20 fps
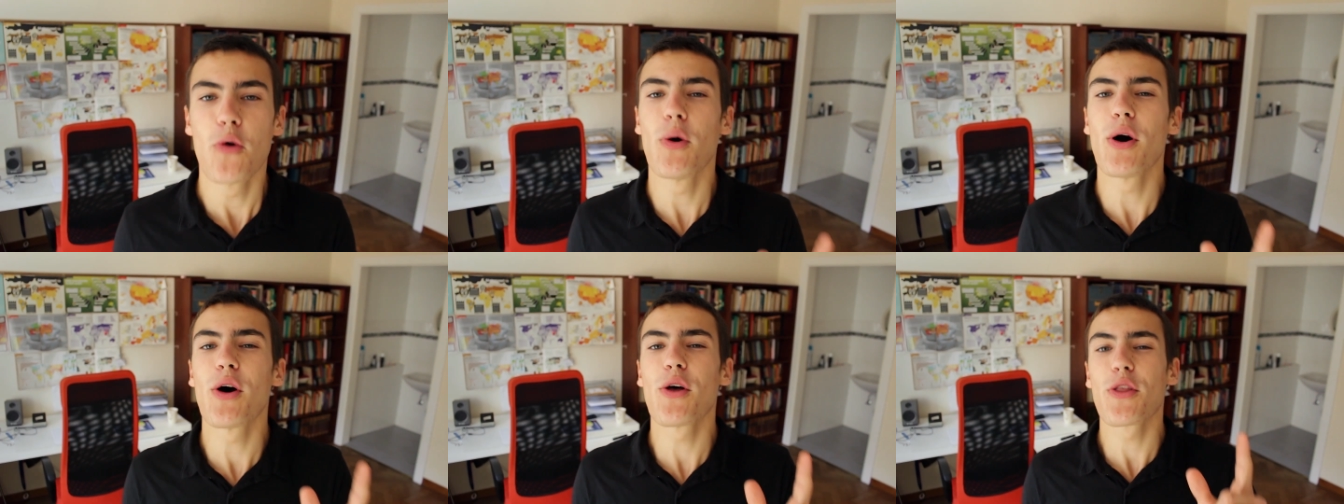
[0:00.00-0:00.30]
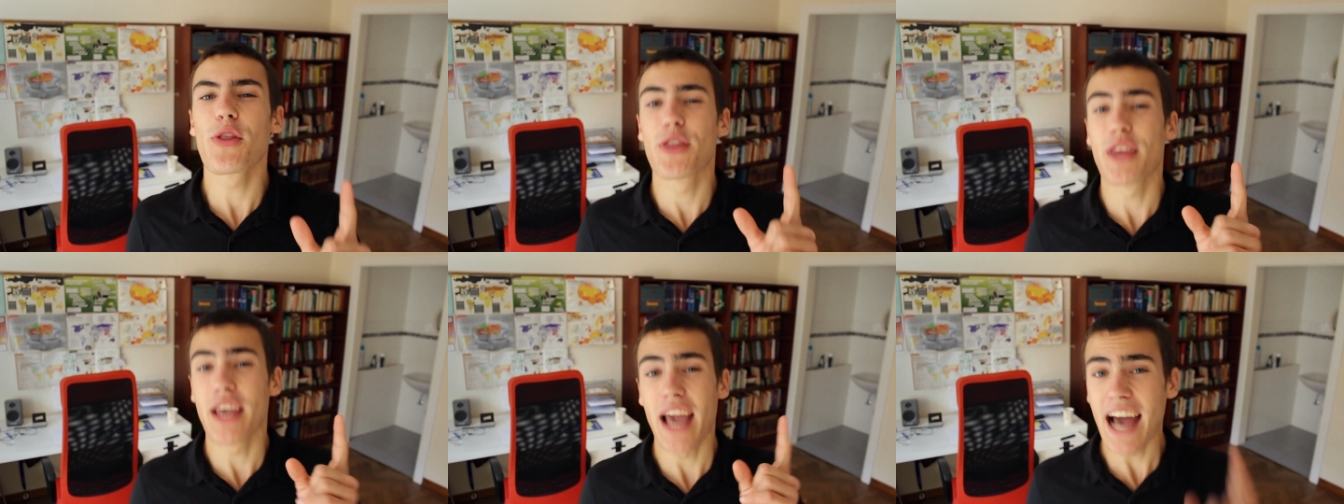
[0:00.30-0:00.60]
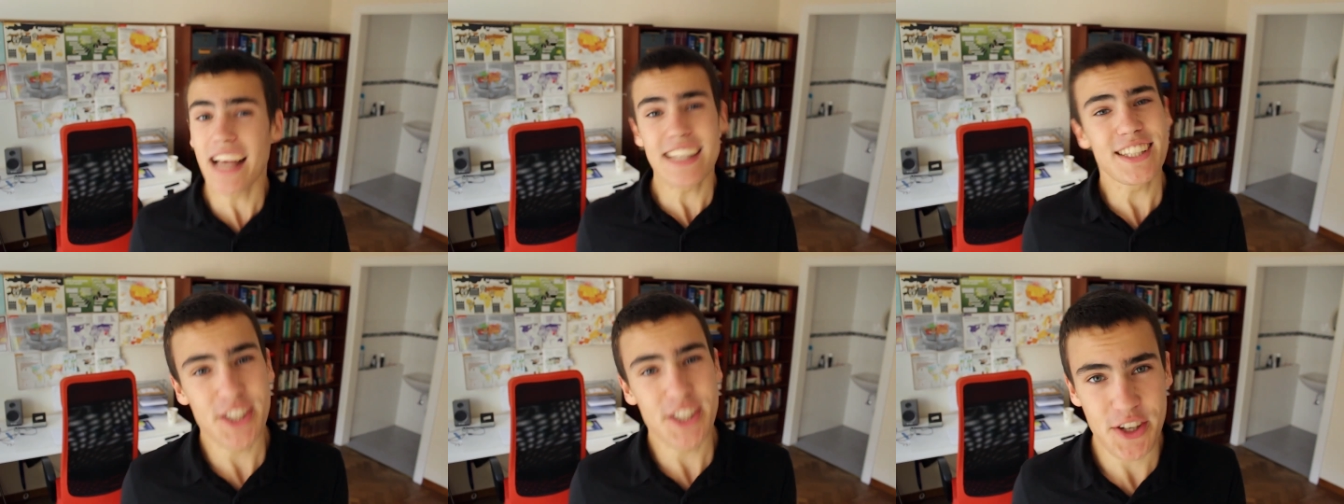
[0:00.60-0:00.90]
Well,
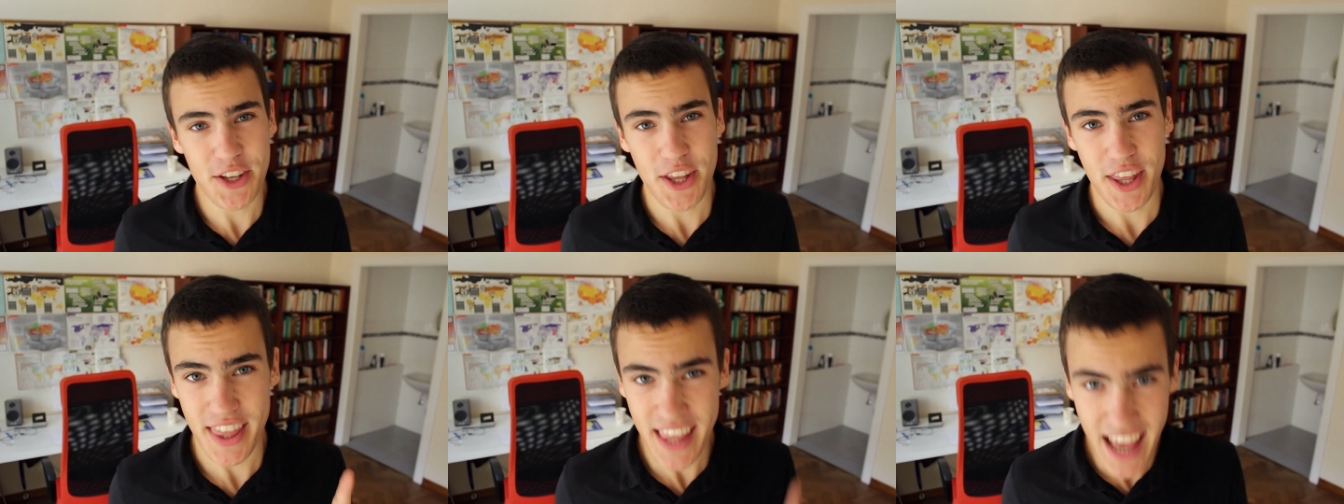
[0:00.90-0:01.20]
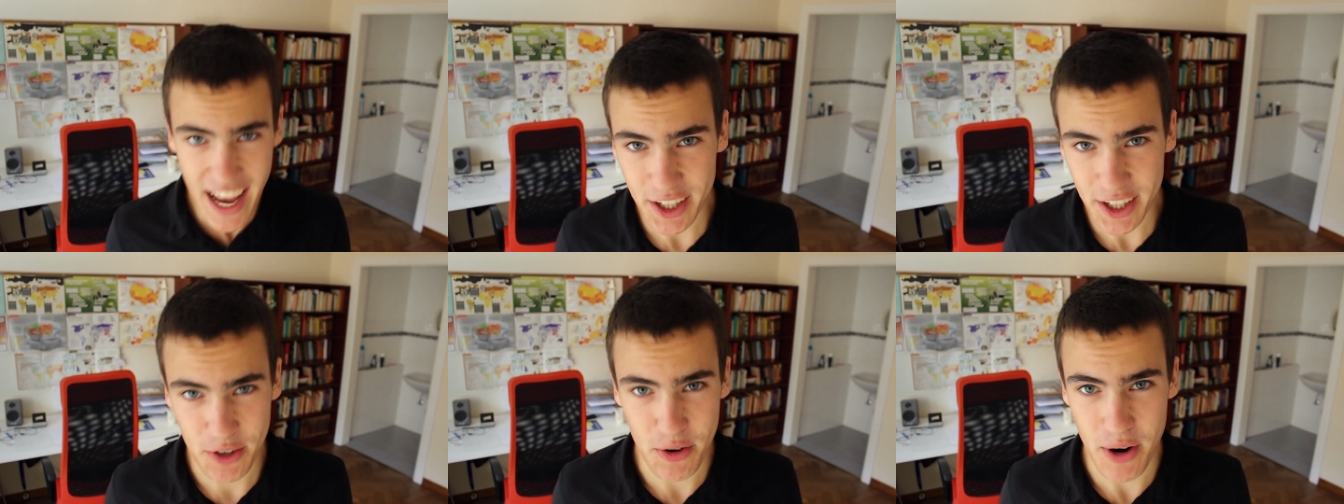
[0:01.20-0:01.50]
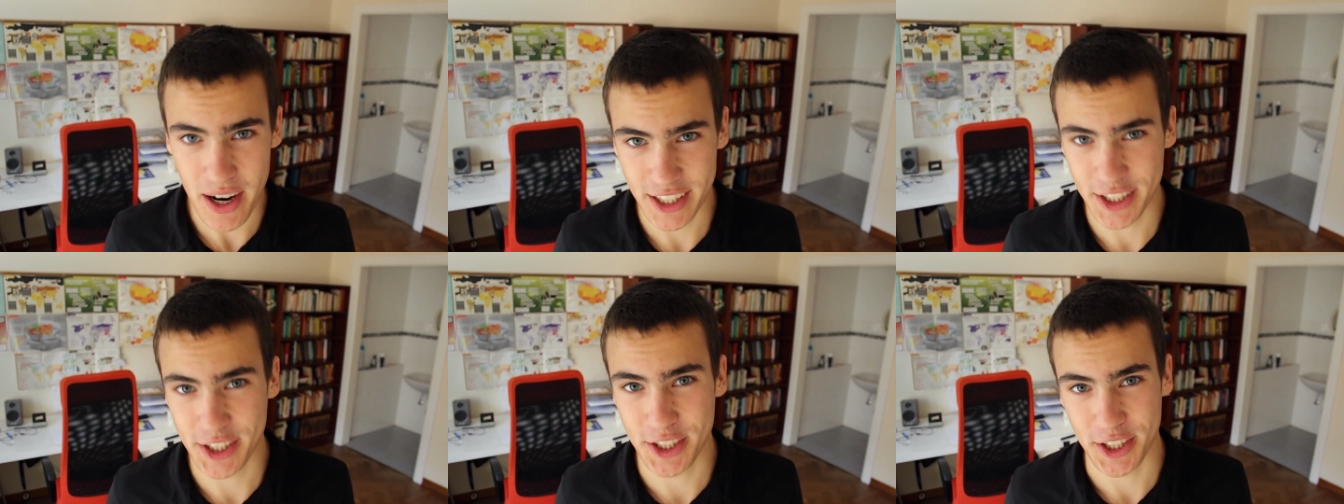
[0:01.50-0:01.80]
the answer to that
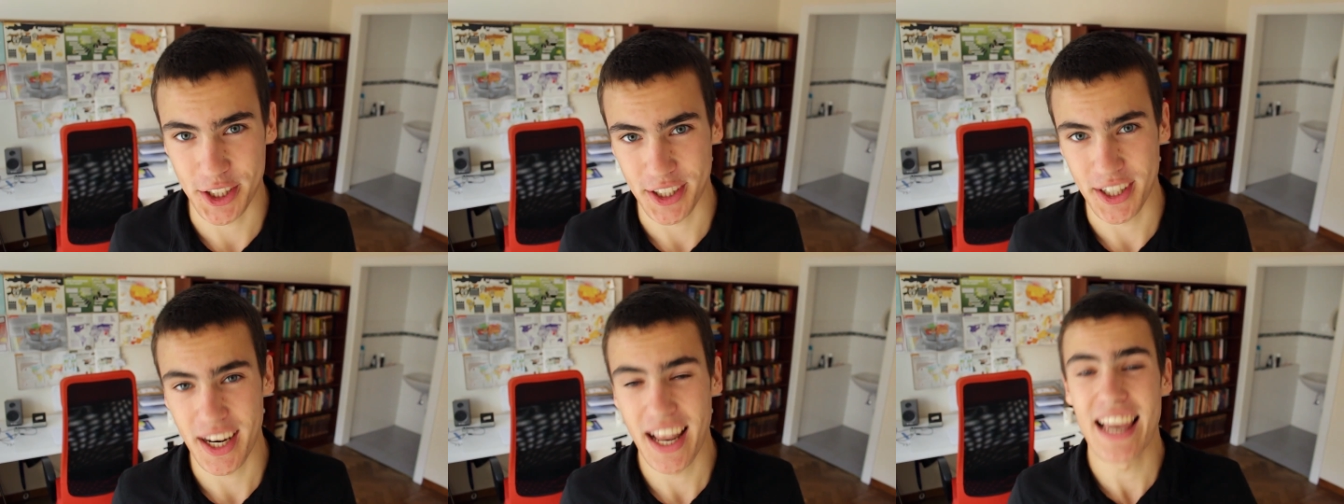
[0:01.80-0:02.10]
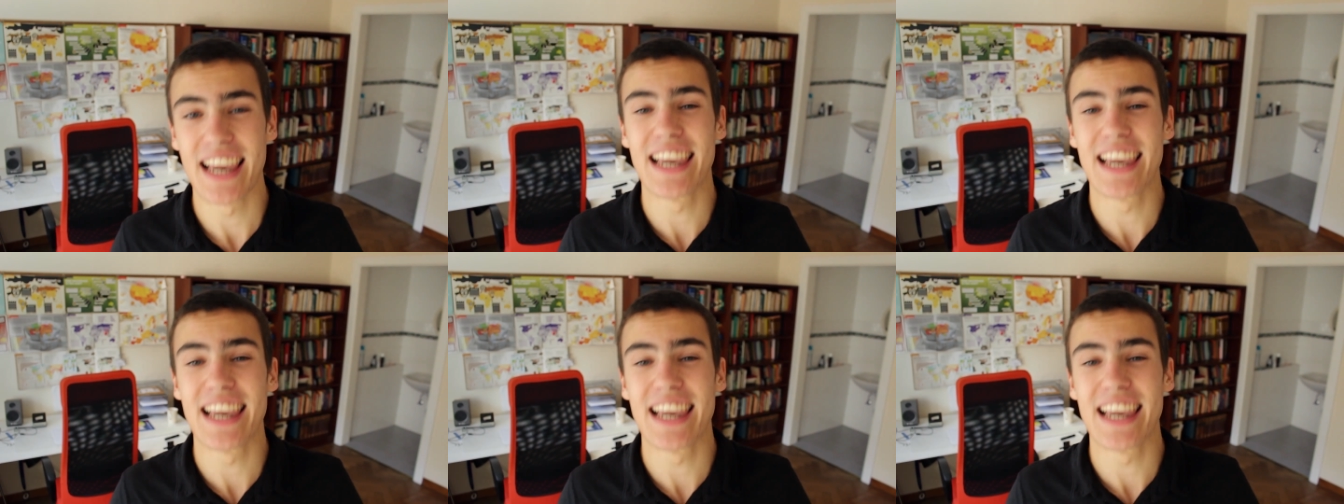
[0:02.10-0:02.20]
question